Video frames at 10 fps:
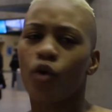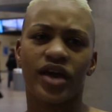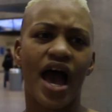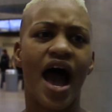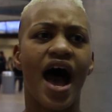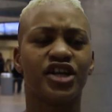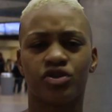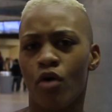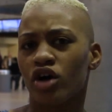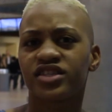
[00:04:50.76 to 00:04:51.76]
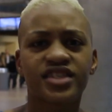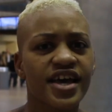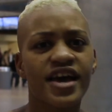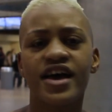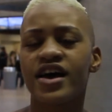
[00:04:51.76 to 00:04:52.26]
we had Jamal
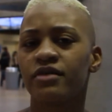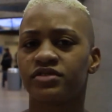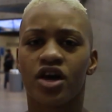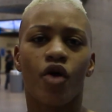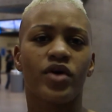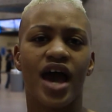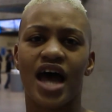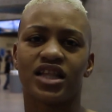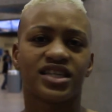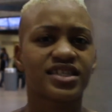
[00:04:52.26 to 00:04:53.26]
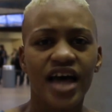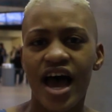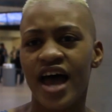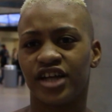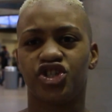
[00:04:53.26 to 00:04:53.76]
Sims, we had Lissette
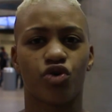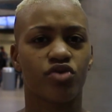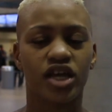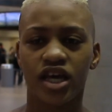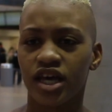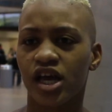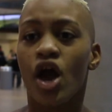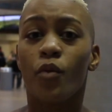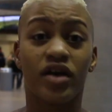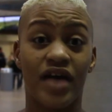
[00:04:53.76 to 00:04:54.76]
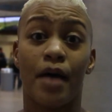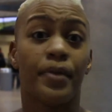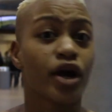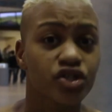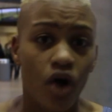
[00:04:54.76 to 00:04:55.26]
and Shonique, we even had
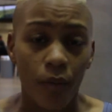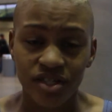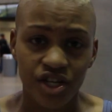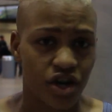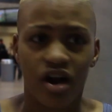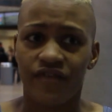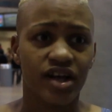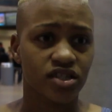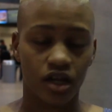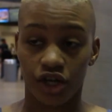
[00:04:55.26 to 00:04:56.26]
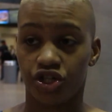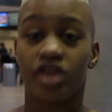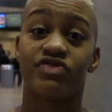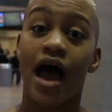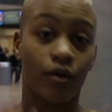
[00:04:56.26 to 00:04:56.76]
Paris Global teach our advanced
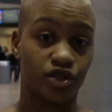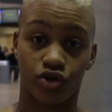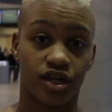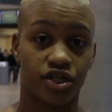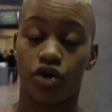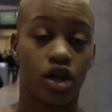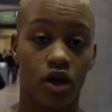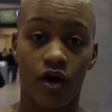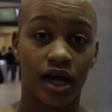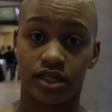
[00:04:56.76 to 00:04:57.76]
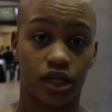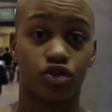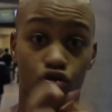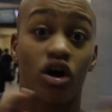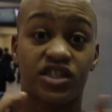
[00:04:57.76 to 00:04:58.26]
audition. That was crazy. Don't know how I did,
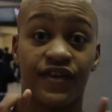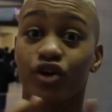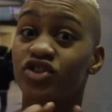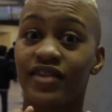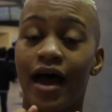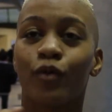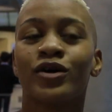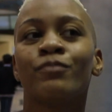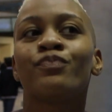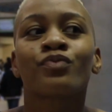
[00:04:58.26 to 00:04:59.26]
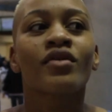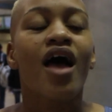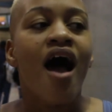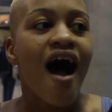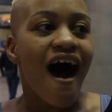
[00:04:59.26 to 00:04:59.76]
so cross fingers on that one.
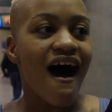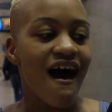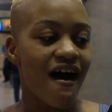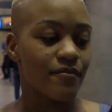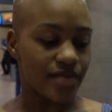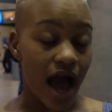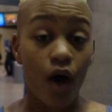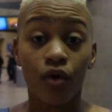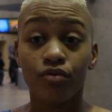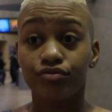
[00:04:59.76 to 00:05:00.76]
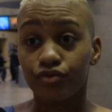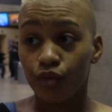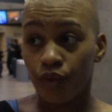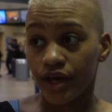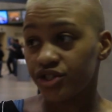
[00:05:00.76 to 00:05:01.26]

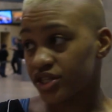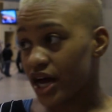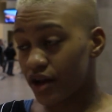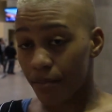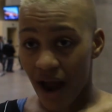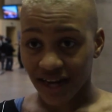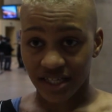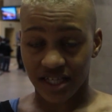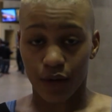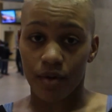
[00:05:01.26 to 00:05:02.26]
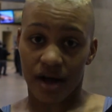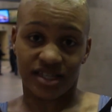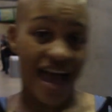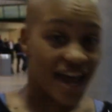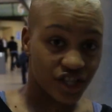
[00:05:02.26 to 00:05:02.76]
Now we just got done practicing. We're about
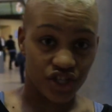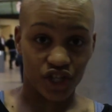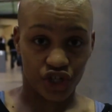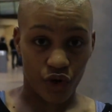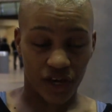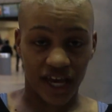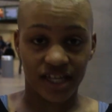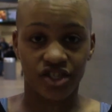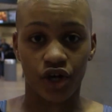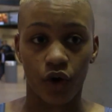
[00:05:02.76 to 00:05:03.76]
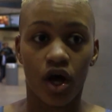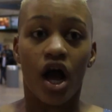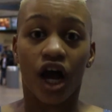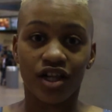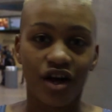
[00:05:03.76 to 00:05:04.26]
to head into the showcase, so good